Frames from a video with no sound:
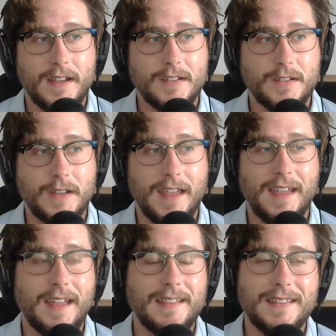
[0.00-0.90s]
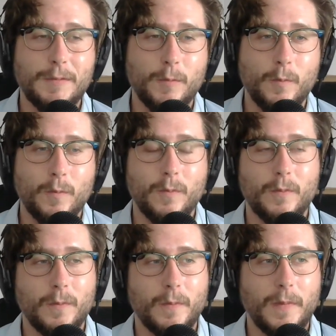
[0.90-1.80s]
So, and
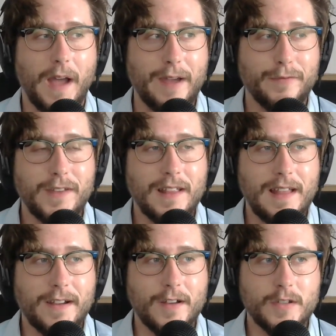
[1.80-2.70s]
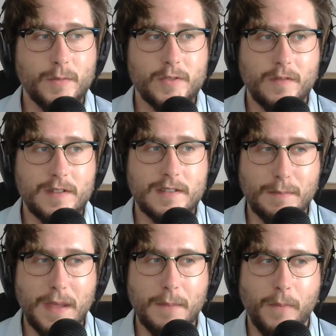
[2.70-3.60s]
I feel like customer service is a
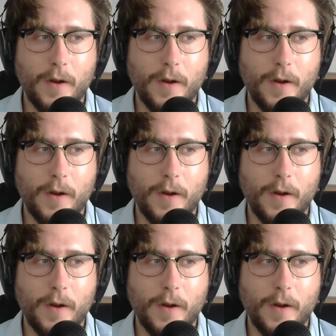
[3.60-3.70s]
big